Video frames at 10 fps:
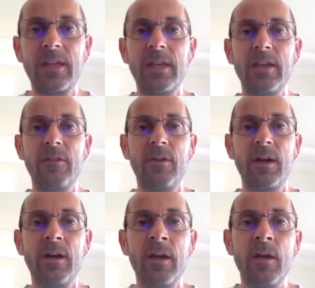here
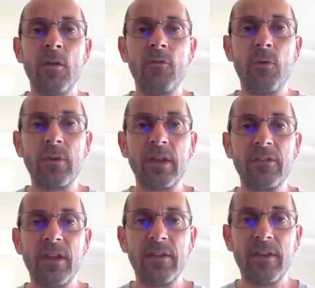are
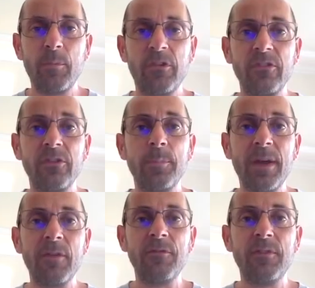forecast air temperatures at
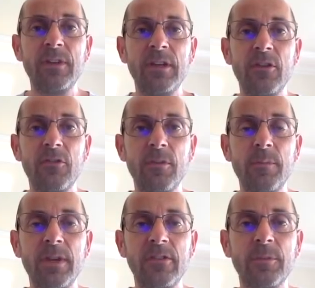about 1,500
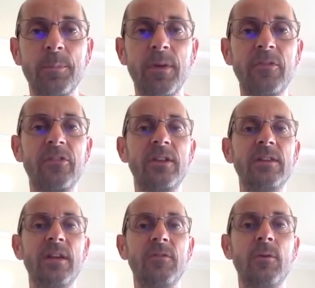metres above
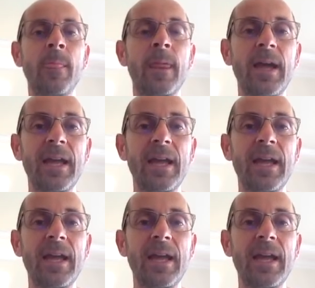sea level,